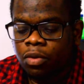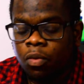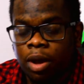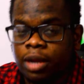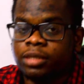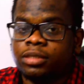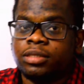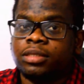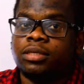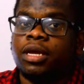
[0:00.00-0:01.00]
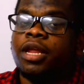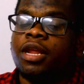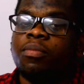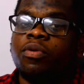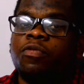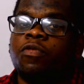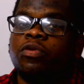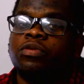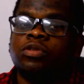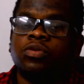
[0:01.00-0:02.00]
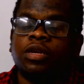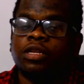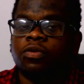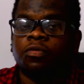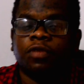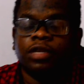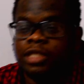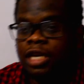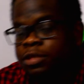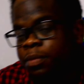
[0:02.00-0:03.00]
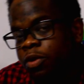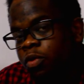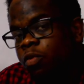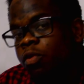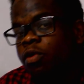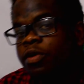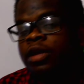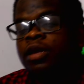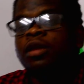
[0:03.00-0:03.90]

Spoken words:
wireless enabled phones. You can convert charge, but don't worry,